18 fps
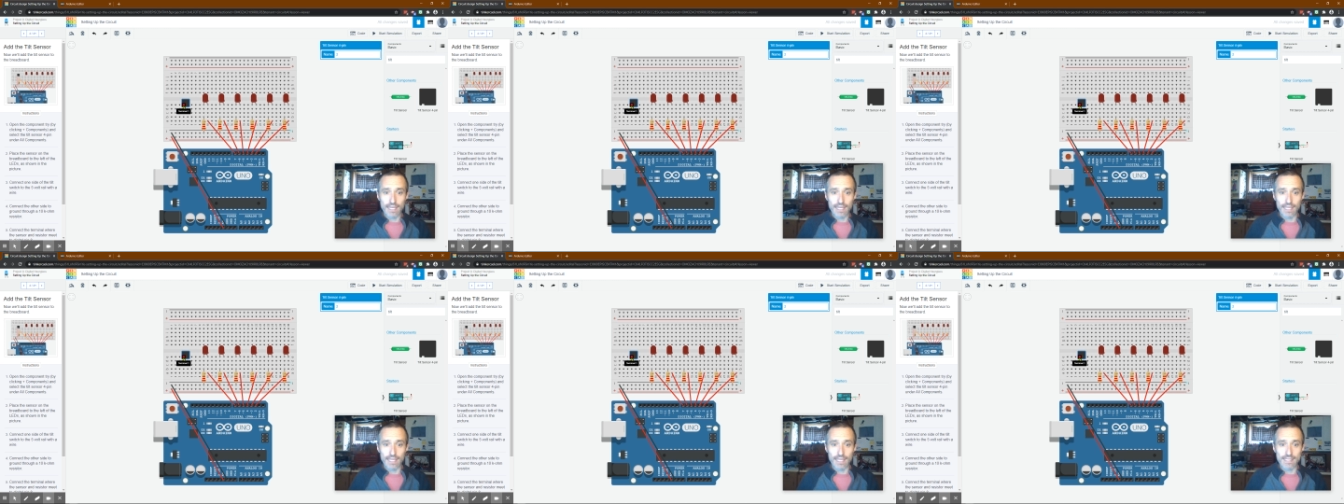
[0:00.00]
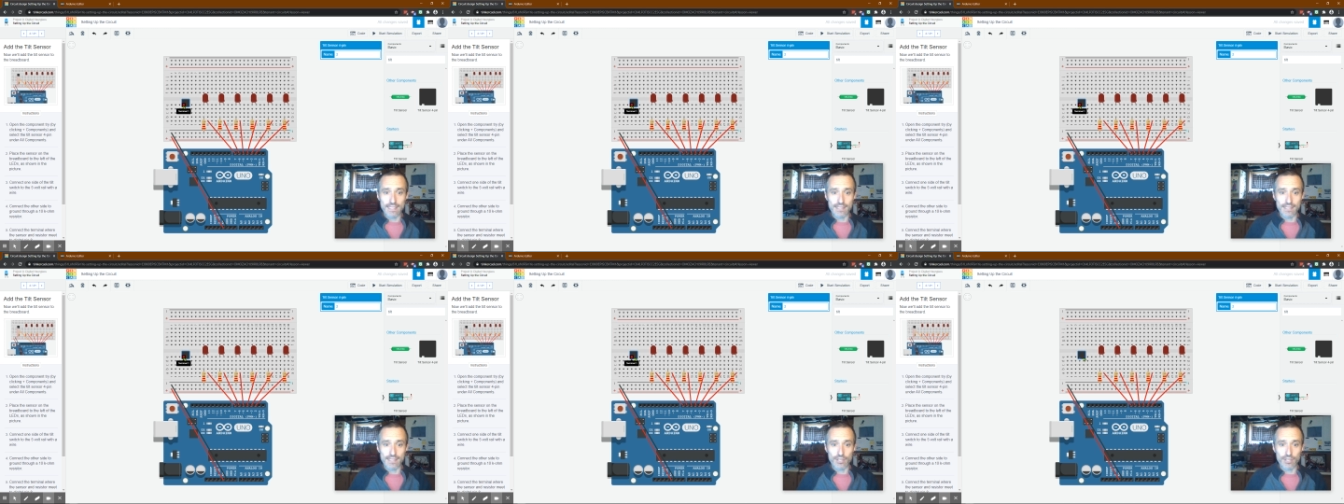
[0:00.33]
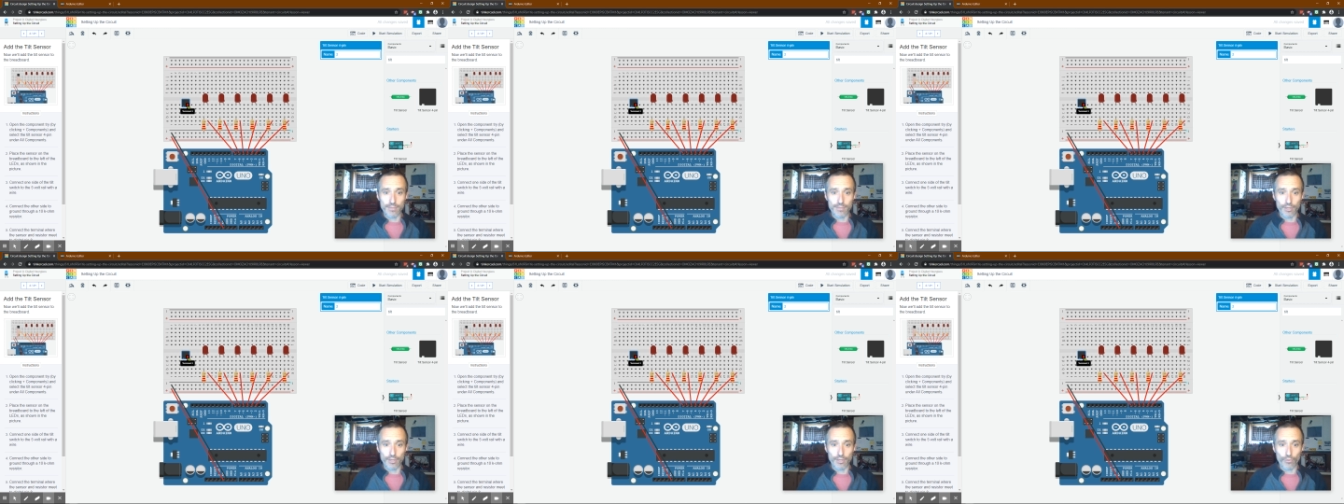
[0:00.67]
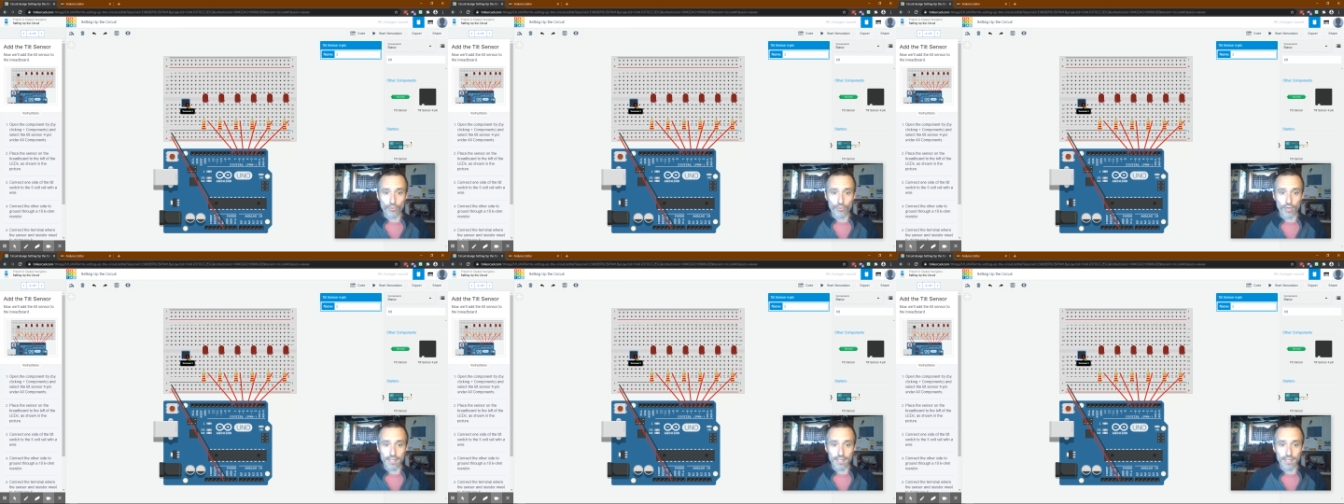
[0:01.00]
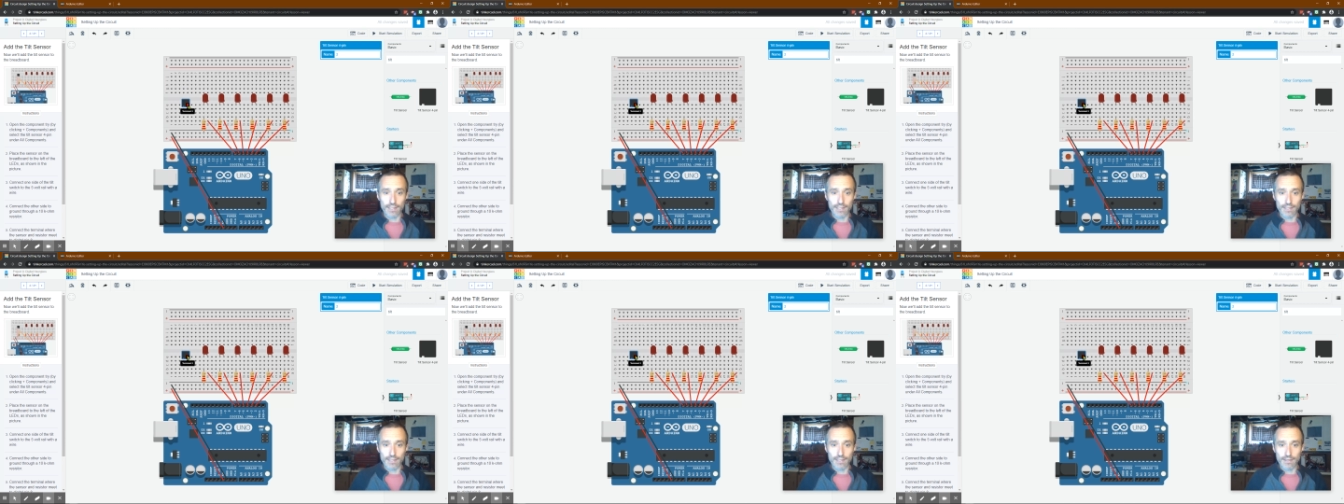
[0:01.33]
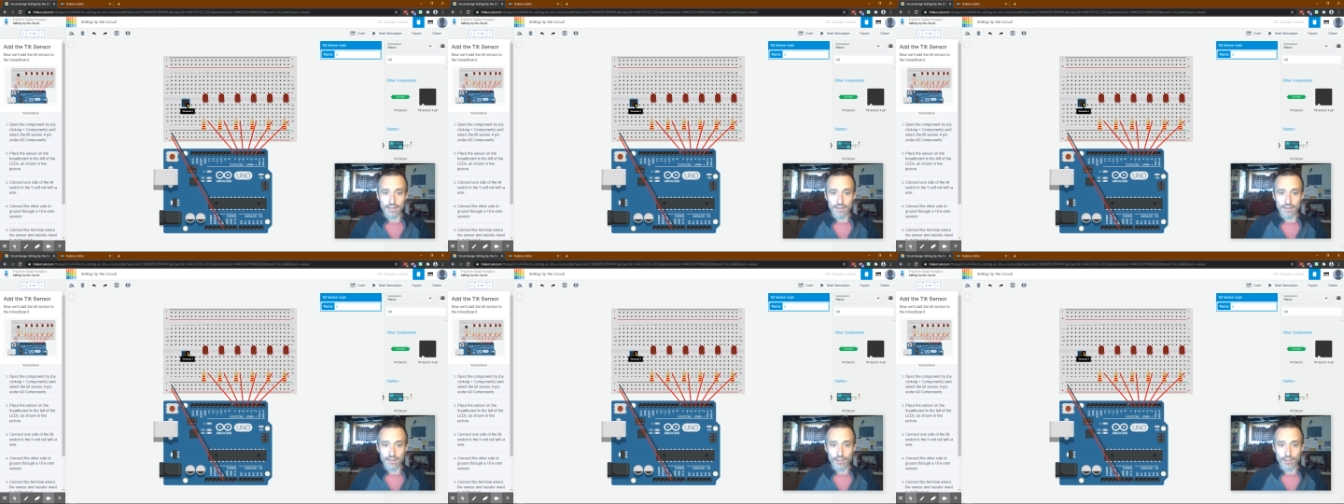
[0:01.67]
It says terminal one,
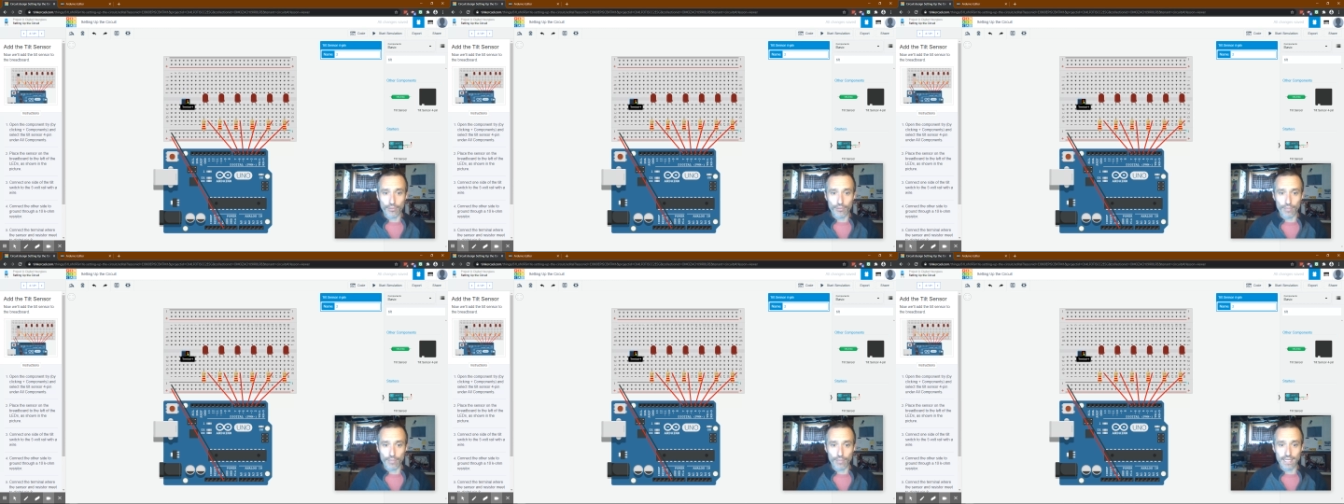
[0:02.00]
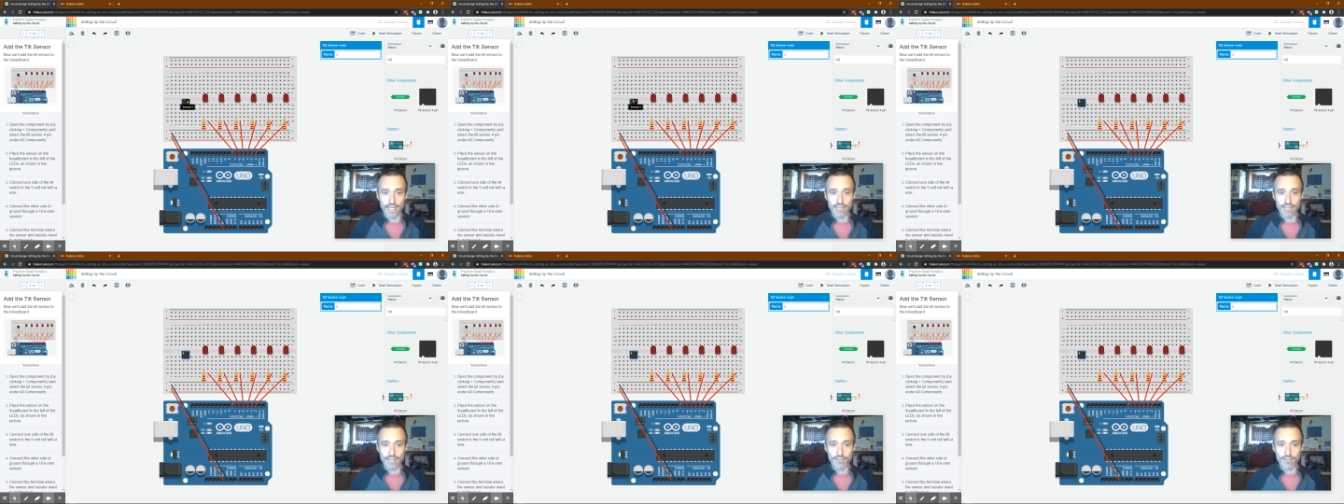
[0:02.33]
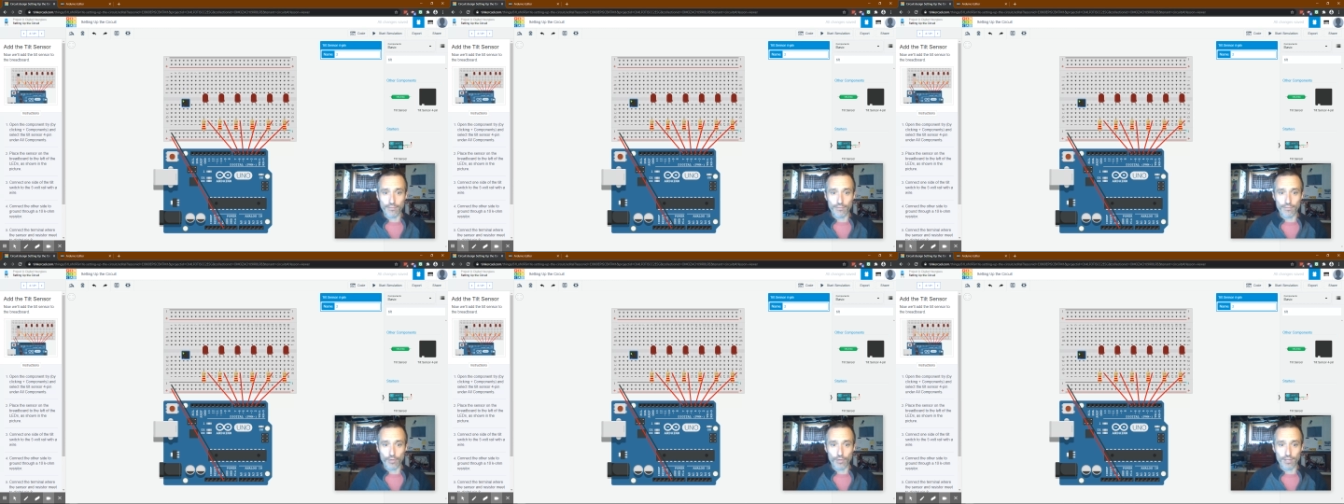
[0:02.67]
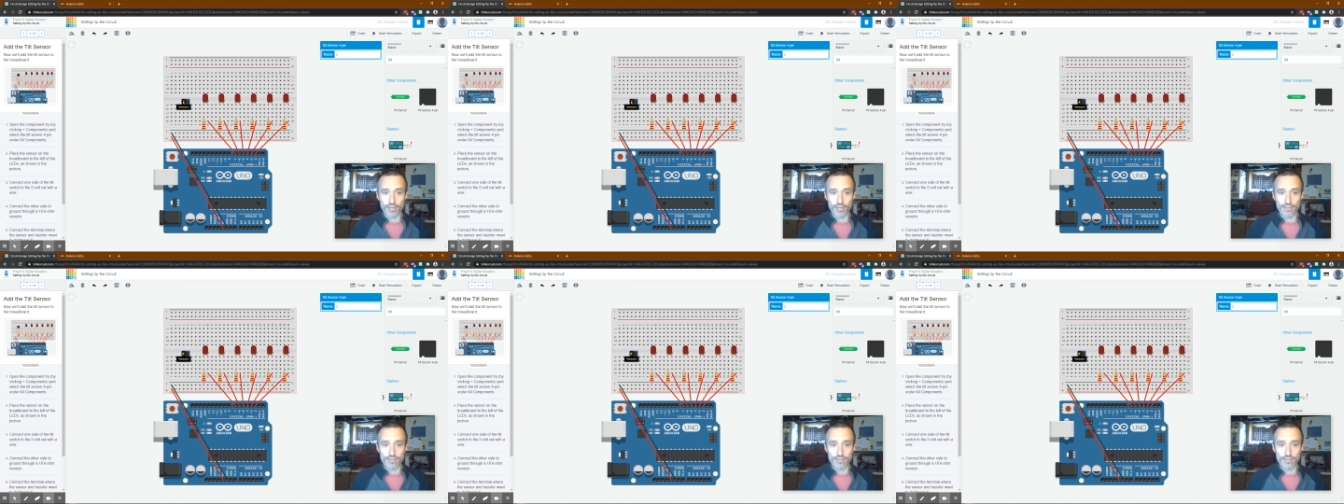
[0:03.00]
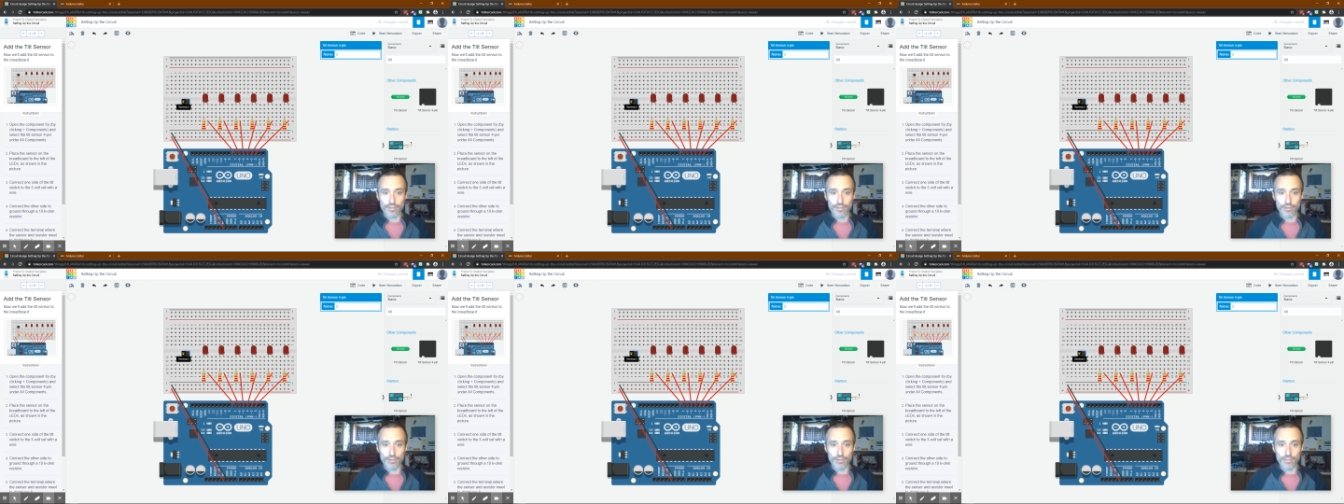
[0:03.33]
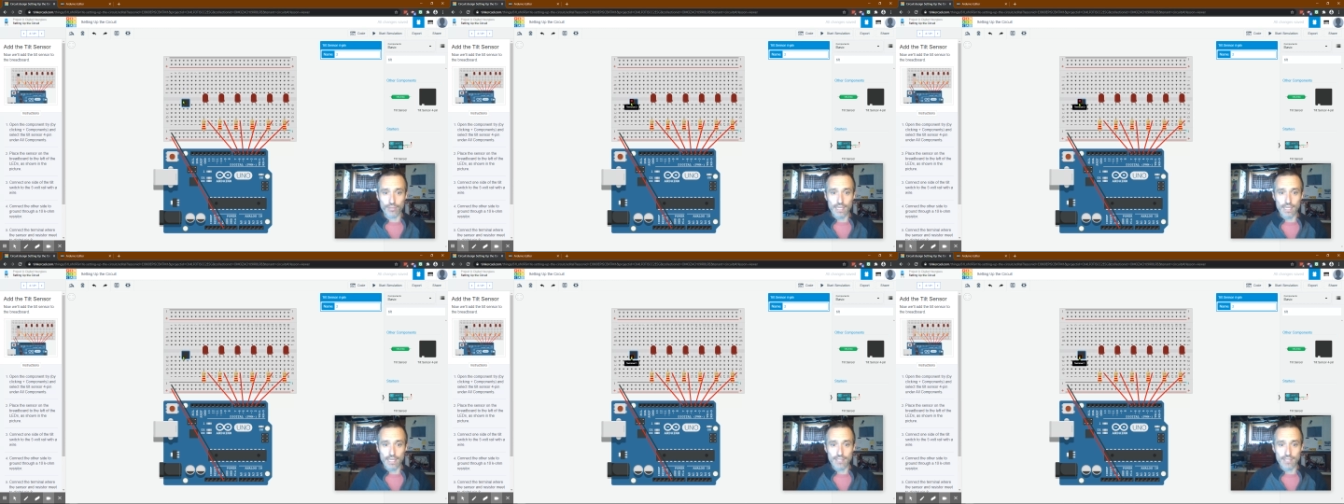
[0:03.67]
three, four, two.
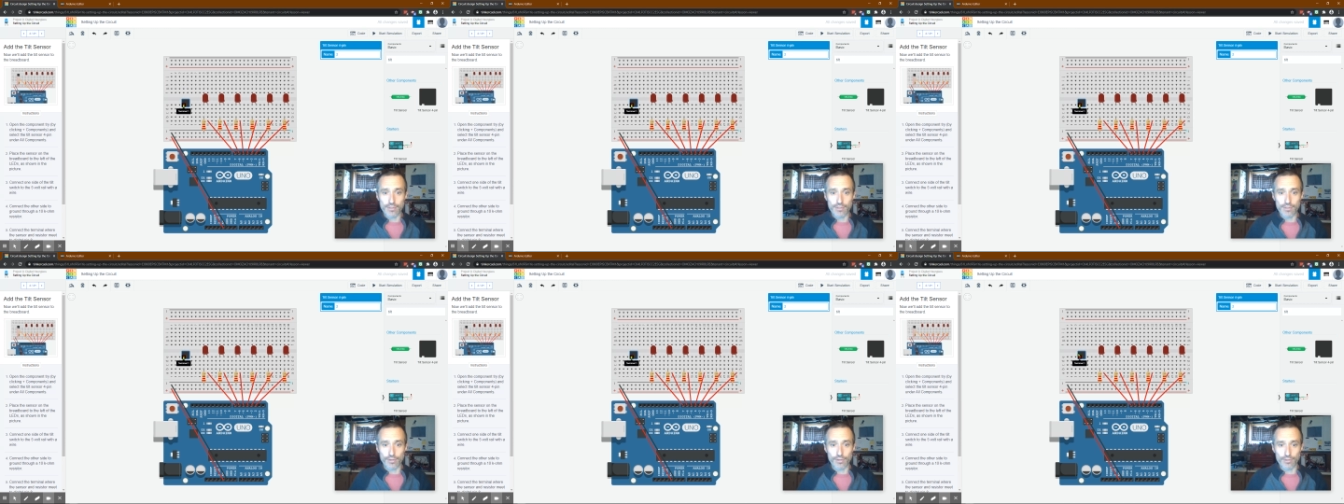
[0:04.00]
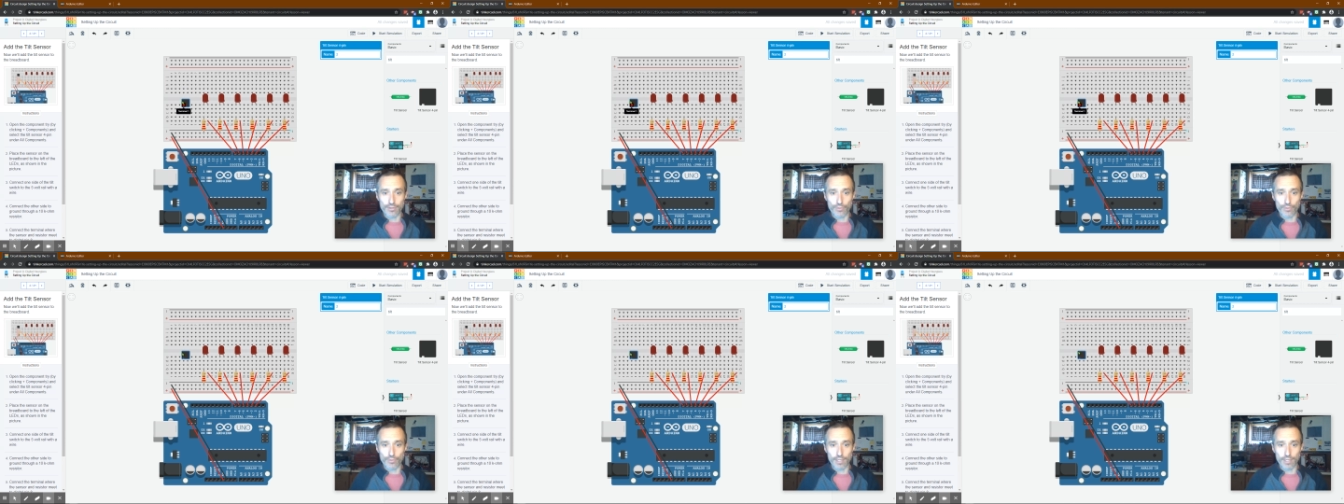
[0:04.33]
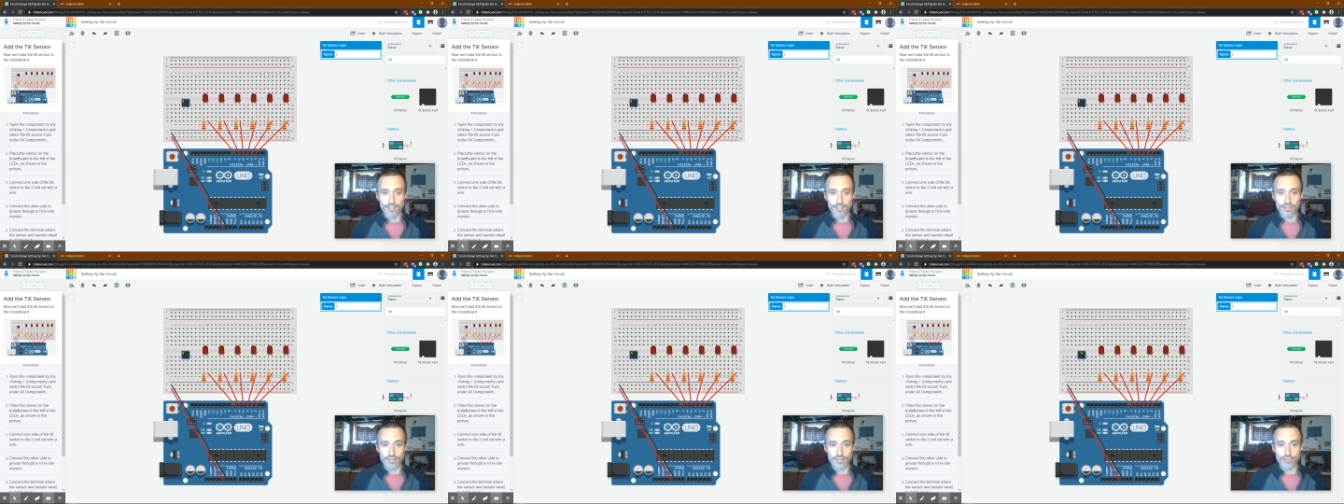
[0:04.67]
So it goes one,